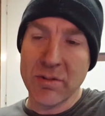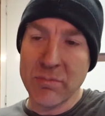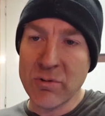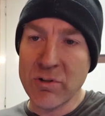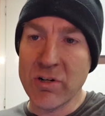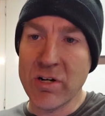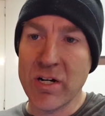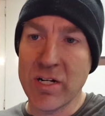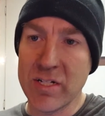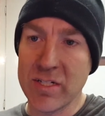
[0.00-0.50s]

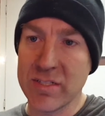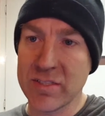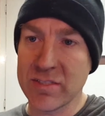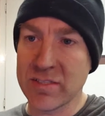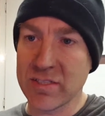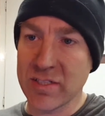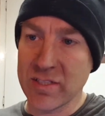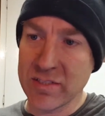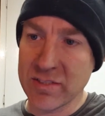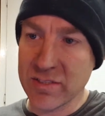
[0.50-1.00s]

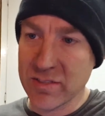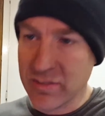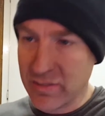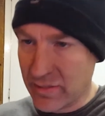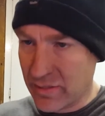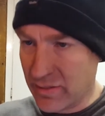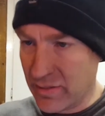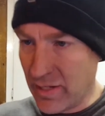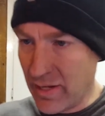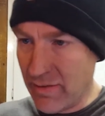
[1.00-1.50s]
MRIs, and I
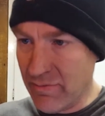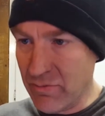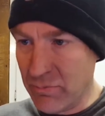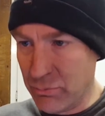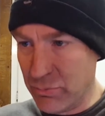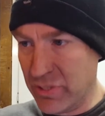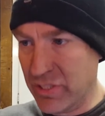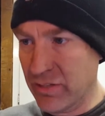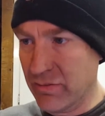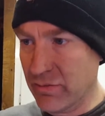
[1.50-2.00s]
just
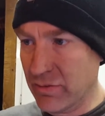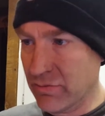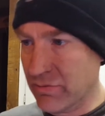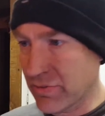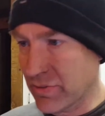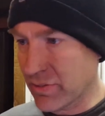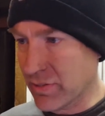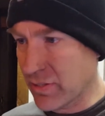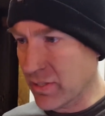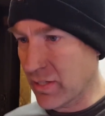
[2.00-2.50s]
haven't been
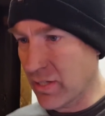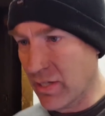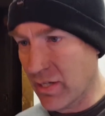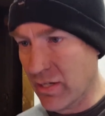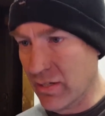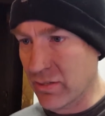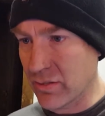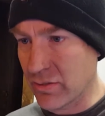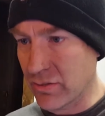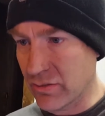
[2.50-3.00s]
able to
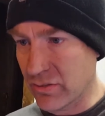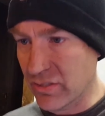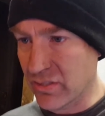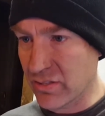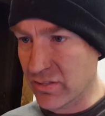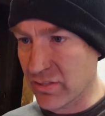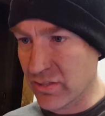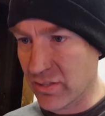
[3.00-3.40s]
figure out how to